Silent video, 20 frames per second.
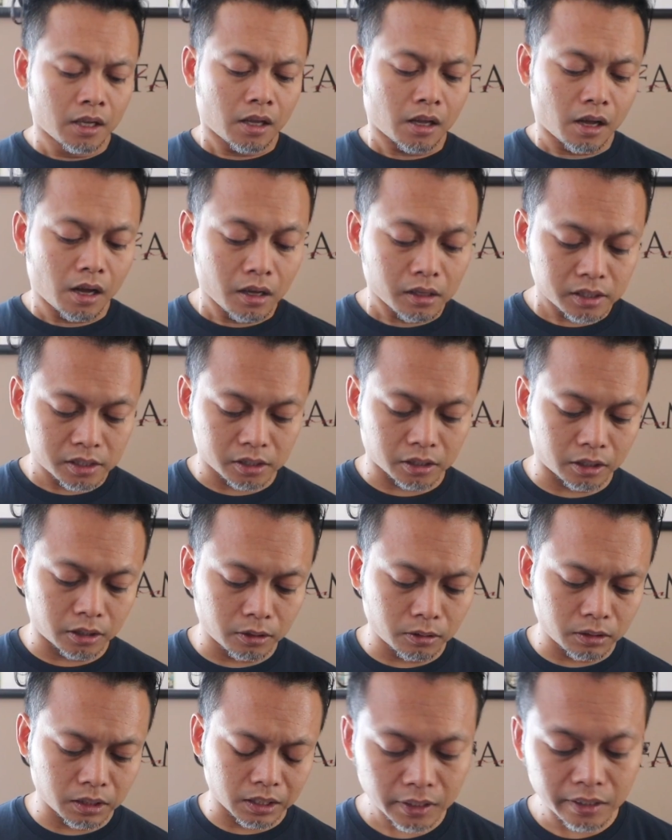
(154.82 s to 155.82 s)

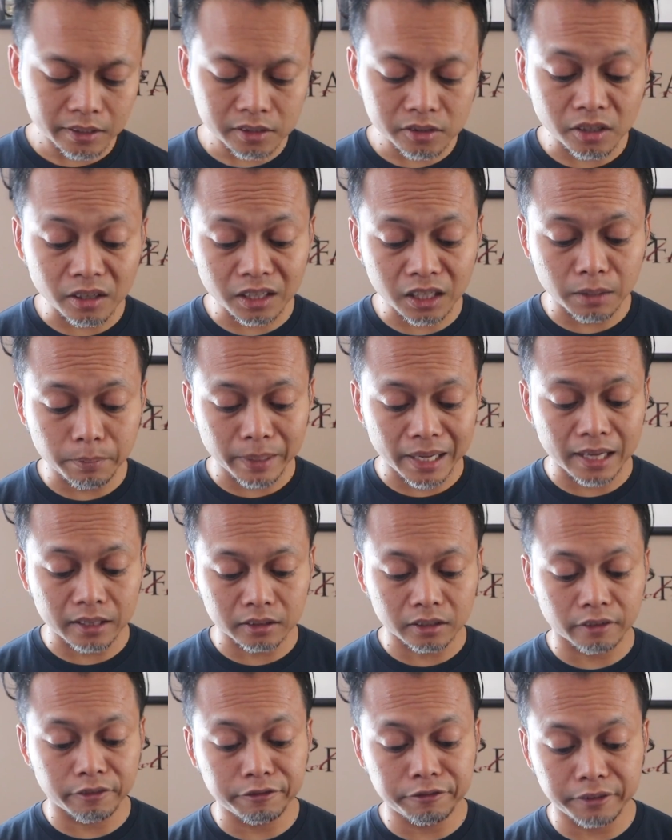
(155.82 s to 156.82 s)
Also, let's talk about
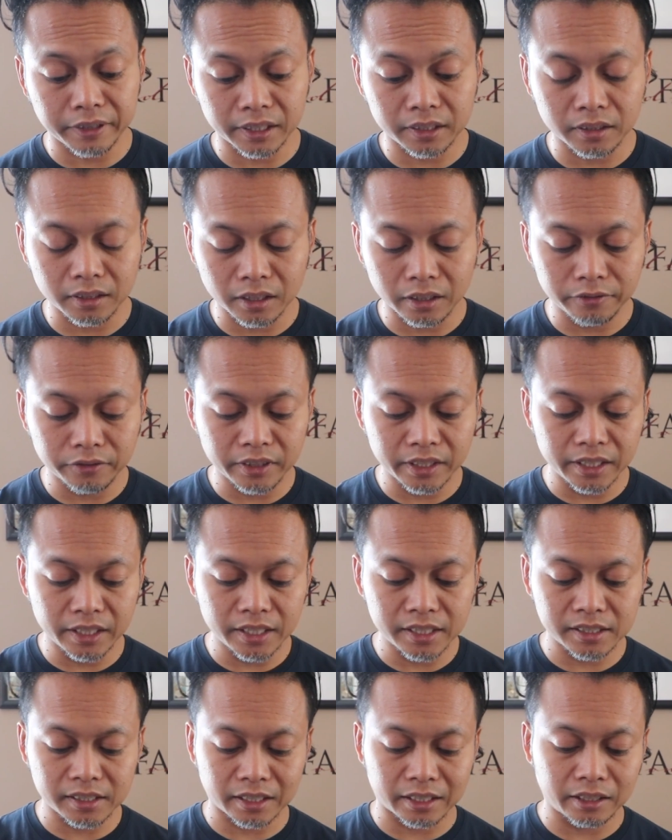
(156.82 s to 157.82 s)
the fit of
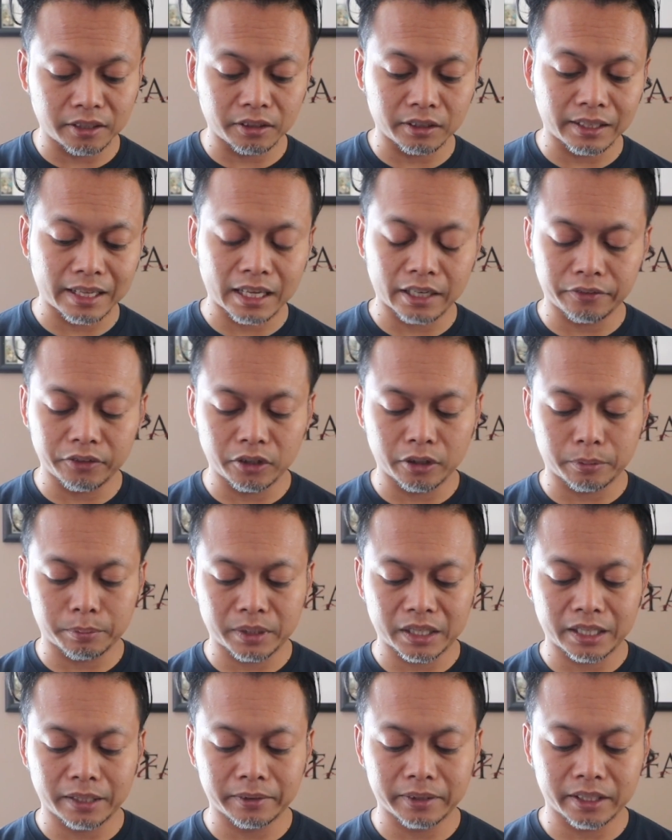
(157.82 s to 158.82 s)
these. I know a lot of you are
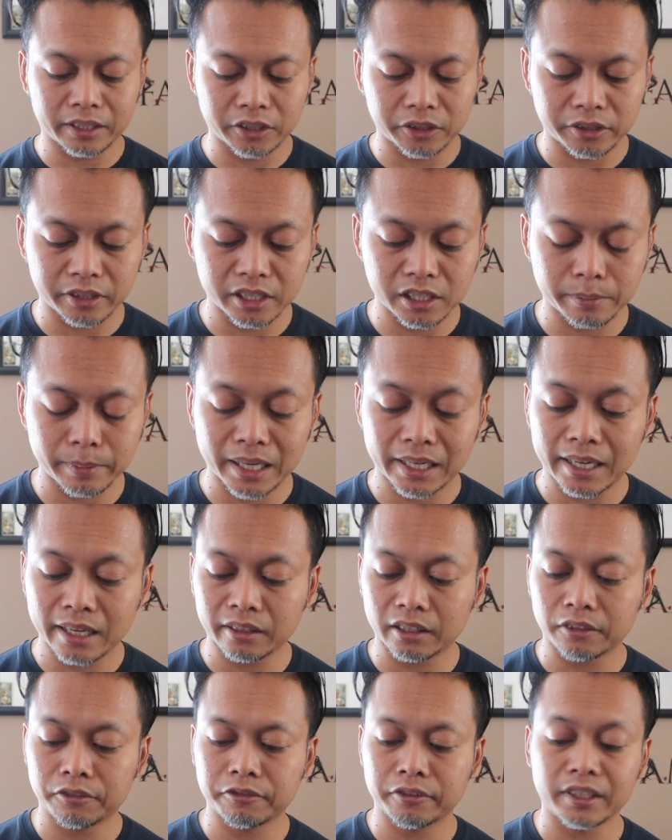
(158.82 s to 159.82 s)
probably curious about how
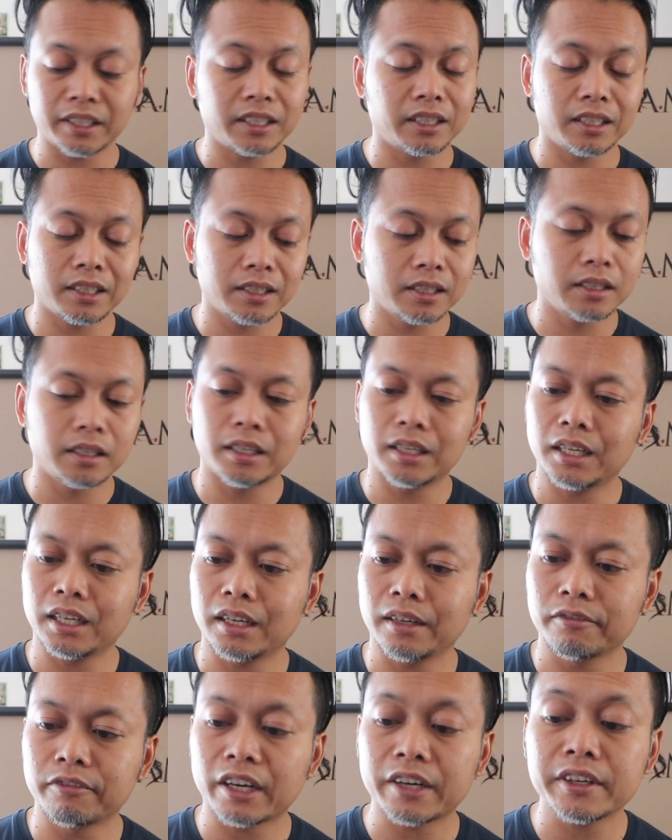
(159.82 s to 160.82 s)
they fit.
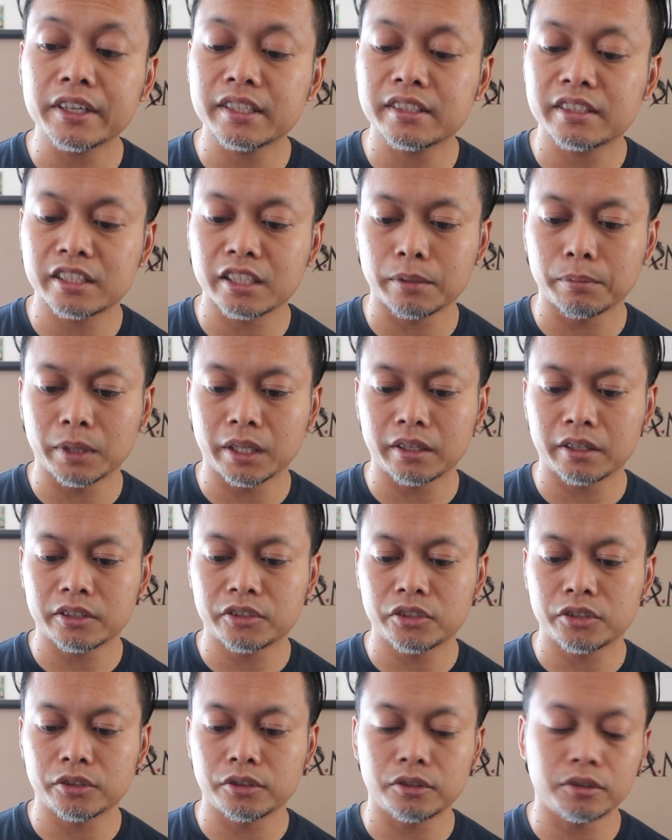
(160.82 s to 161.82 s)
Very similar
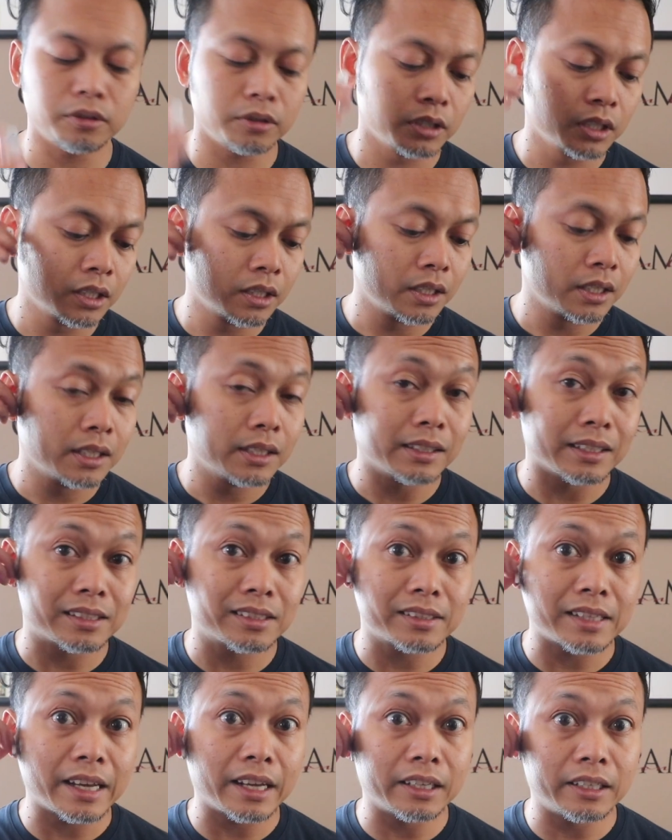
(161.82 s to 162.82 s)
to the
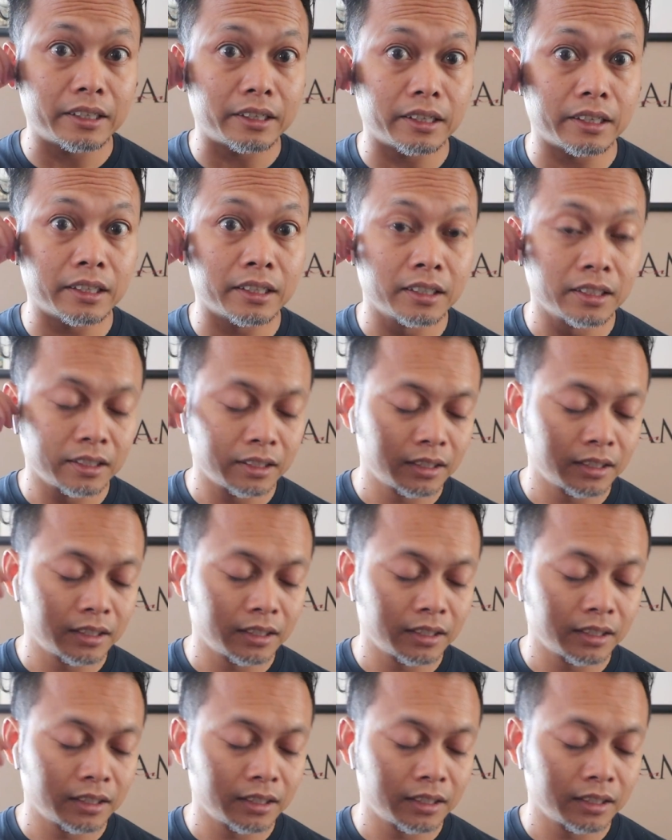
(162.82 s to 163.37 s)
standard